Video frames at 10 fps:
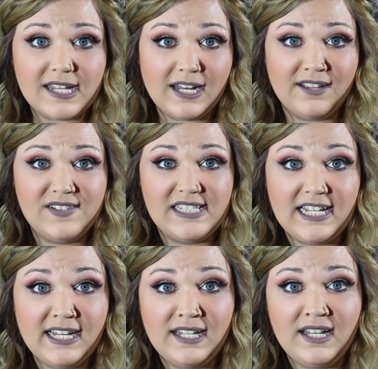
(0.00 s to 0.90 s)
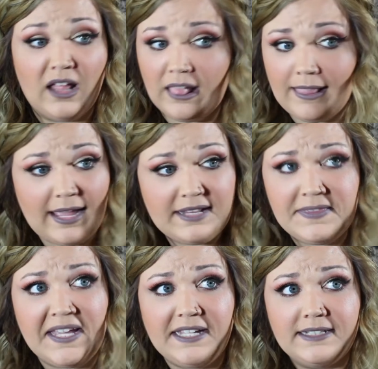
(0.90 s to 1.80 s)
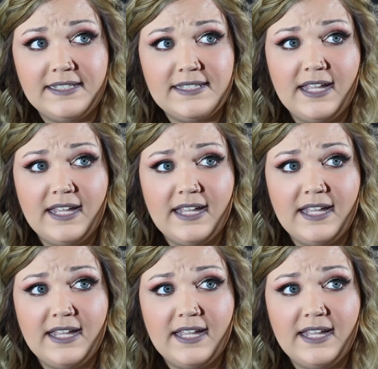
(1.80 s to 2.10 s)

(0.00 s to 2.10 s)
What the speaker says: and I've seen a lot of things